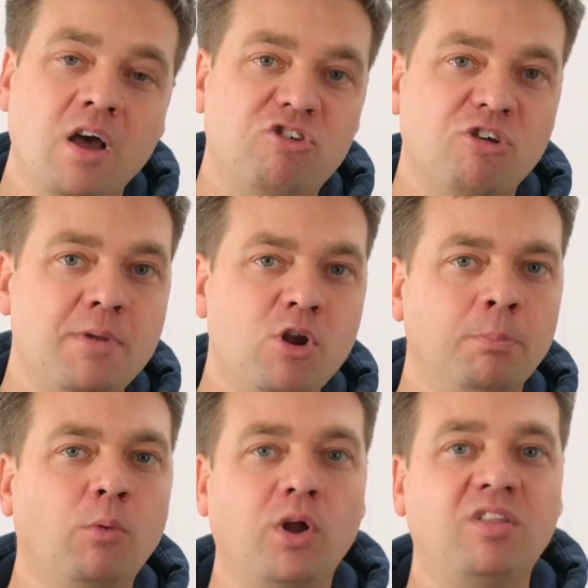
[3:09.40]
So my
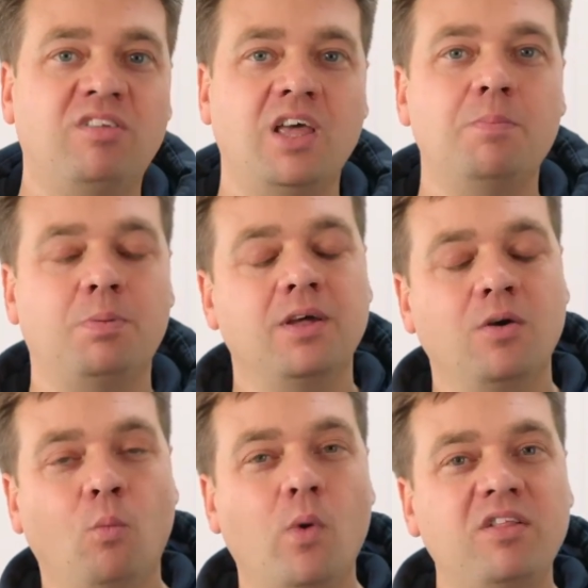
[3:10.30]
number one tip
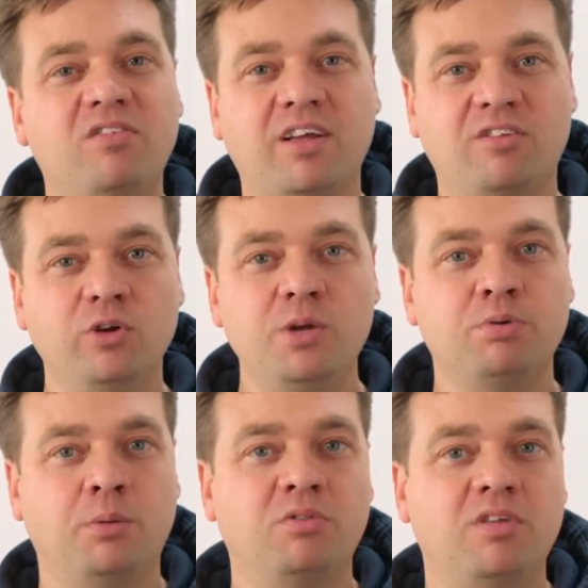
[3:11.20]
when setting up your
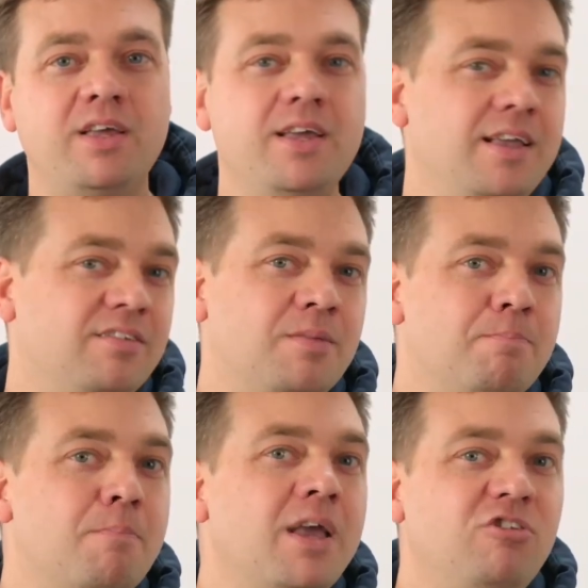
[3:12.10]
property is to
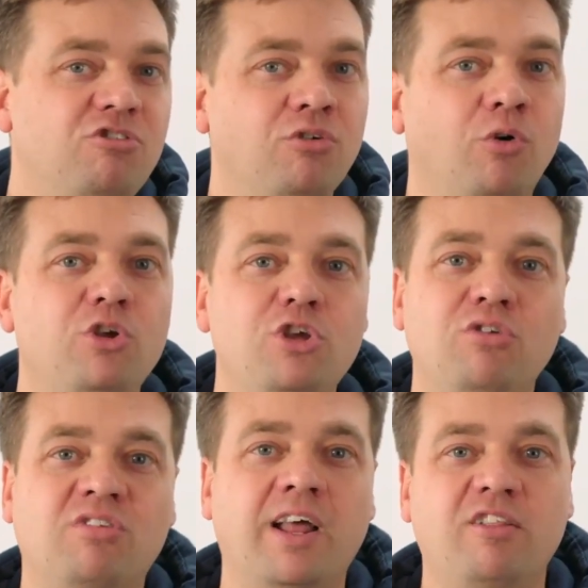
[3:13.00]
make sure
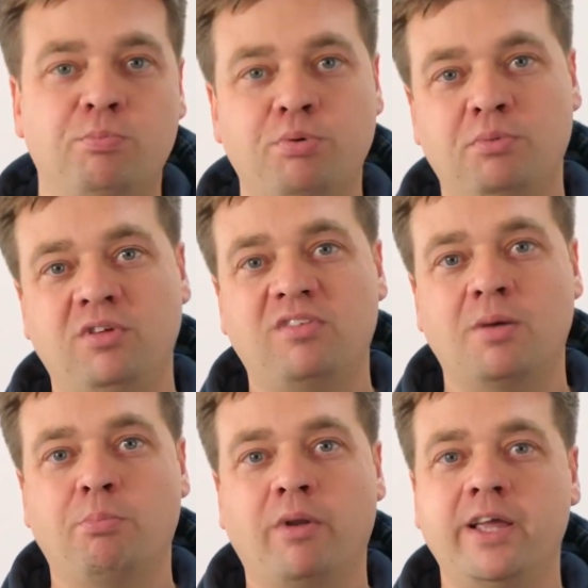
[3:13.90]
you select a property
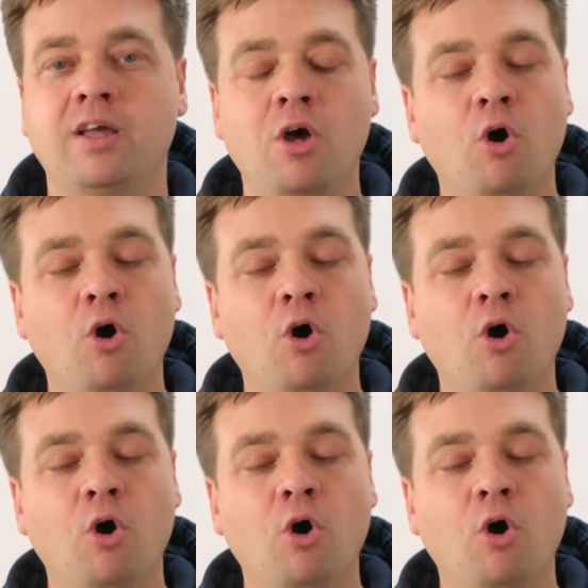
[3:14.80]
template.